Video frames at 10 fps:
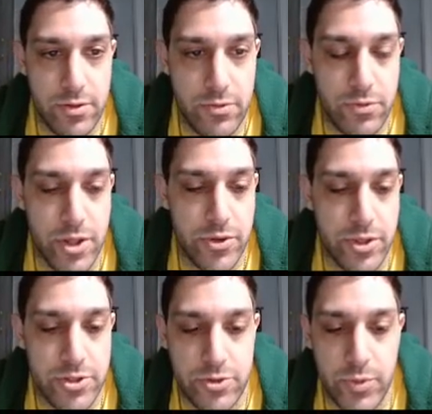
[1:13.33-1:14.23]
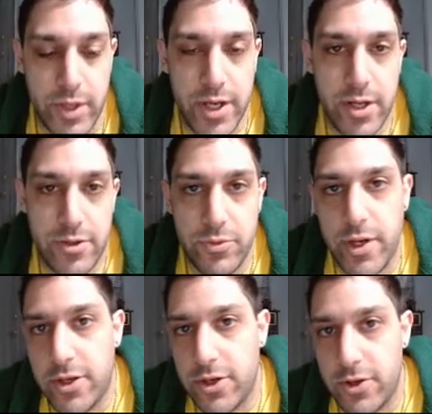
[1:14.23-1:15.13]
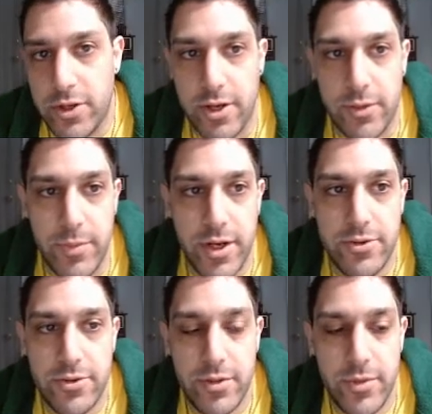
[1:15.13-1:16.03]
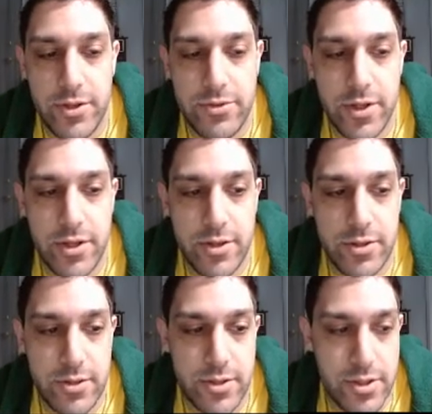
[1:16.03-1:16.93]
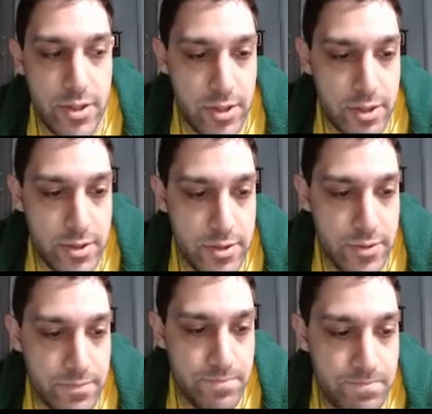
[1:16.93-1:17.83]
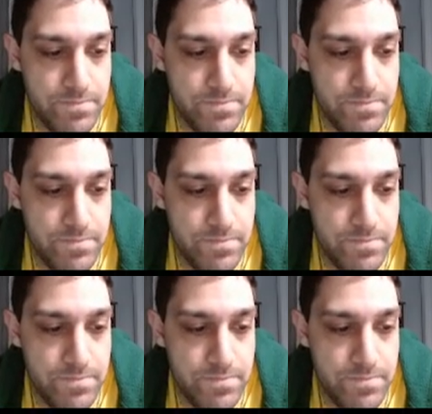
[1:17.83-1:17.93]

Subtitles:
What other injuries we got? So we got Curry on a minutes limit still. I